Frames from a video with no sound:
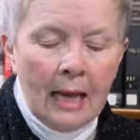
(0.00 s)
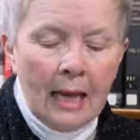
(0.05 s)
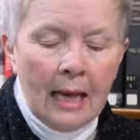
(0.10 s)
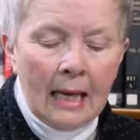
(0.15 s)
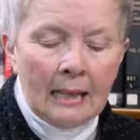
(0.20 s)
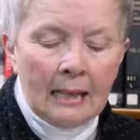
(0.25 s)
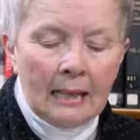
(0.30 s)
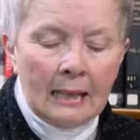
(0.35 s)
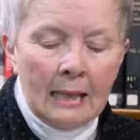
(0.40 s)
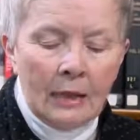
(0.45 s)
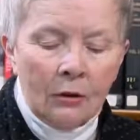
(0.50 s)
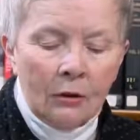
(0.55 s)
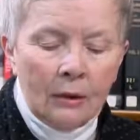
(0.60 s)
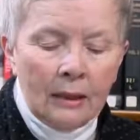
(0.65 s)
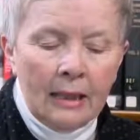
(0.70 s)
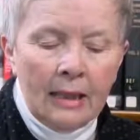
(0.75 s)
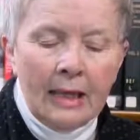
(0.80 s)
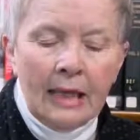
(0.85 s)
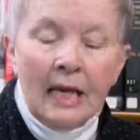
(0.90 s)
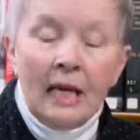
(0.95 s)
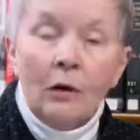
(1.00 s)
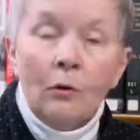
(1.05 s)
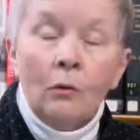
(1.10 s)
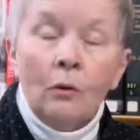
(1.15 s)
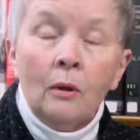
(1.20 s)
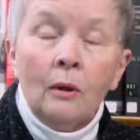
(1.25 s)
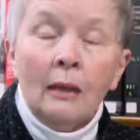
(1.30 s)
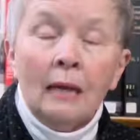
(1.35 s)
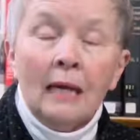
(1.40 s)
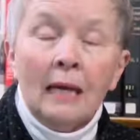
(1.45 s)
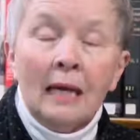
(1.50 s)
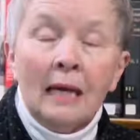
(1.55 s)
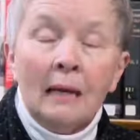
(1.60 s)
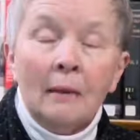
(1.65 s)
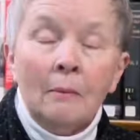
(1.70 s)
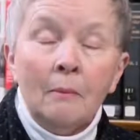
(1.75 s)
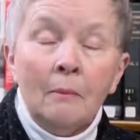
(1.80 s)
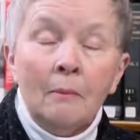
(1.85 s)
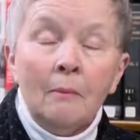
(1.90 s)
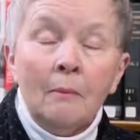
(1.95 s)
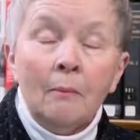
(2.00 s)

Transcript: as nearly equal in